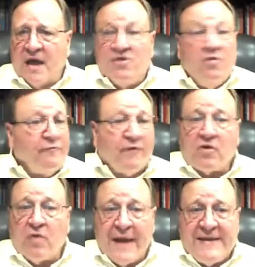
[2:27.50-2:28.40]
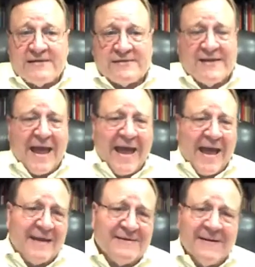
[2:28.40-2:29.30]
Youth for Christ,
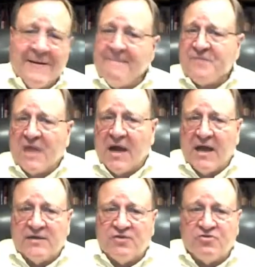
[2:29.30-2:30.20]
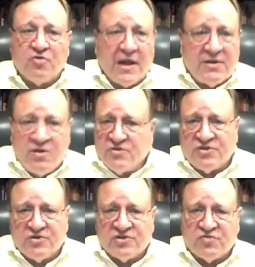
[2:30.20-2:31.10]
and drug
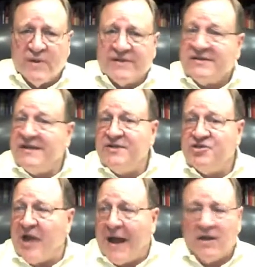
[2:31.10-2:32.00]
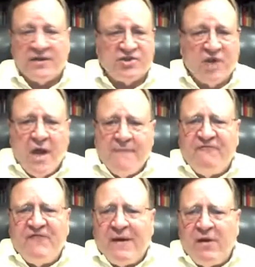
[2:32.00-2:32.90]
users with Teen Challenge.
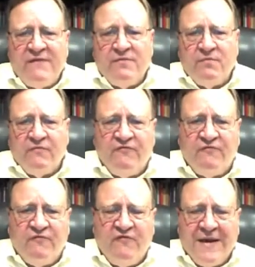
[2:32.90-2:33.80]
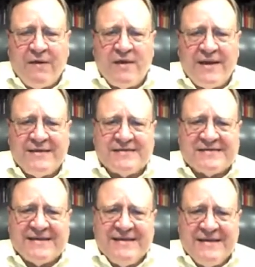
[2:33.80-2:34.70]
Very, very
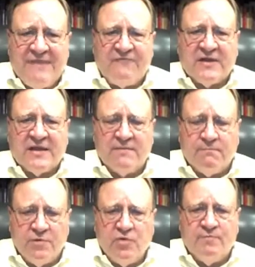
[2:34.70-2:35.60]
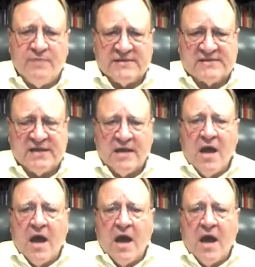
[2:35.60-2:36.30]
significant movements